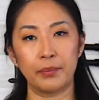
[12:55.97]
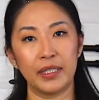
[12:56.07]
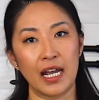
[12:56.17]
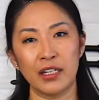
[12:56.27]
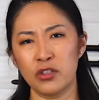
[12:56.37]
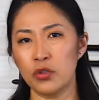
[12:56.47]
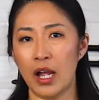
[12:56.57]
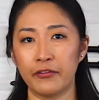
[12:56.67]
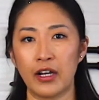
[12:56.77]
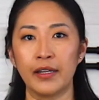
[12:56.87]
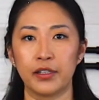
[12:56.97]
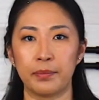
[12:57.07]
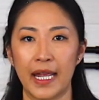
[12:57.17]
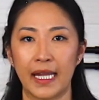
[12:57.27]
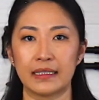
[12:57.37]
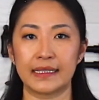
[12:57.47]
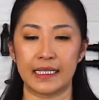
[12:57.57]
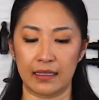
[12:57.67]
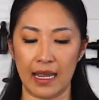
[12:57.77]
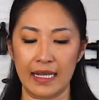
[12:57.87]
But I do have other pans
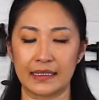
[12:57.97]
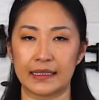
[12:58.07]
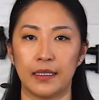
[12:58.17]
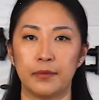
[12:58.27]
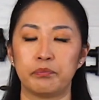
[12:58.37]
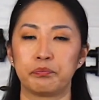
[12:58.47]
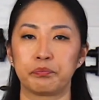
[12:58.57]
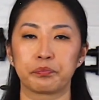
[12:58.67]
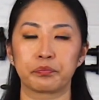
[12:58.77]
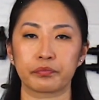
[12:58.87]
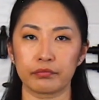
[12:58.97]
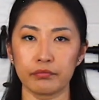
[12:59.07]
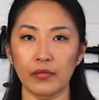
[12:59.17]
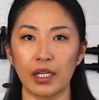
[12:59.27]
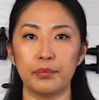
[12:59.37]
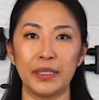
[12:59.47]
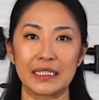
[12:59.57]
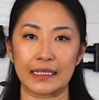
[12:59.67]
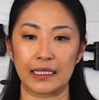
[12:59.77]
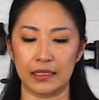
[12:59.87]
that has a big
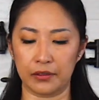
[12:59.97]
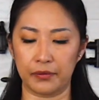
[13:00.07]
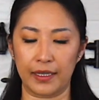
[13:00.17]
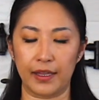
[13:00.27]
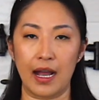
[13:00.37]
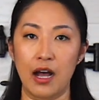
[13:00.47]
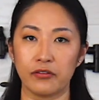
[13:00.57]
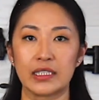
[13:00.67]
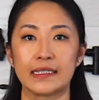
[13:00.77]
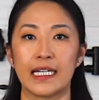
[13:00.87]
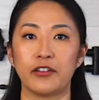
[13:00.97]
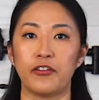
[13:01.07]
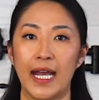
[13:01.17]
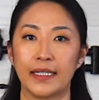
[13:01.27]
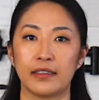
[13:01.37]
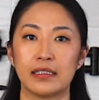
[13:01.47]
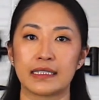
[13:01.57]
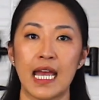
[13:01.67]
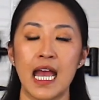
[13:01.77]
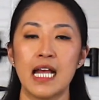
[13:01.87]
skillet with oven safe handles,
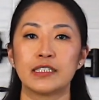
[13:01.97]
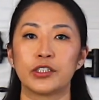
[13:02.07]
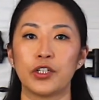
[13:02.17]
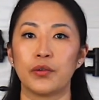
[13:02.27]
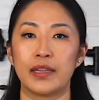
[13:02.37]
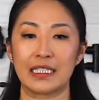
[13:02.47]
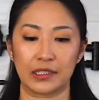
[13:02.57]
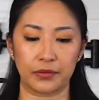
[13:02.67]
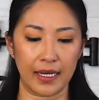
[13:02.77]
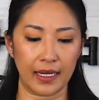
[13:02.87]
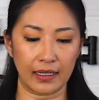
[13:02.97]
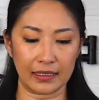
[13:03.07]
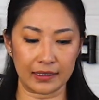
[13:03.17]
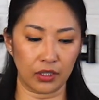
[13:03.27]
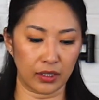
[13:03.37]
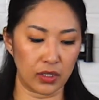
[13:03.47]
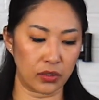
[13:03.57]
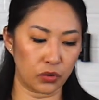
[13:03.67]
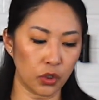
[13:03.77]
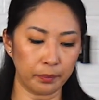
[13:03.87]
so that's why it's
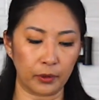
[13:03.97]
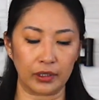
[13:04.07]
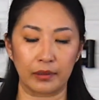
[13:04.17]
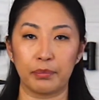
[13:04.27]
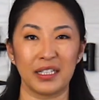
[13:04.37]
not too important.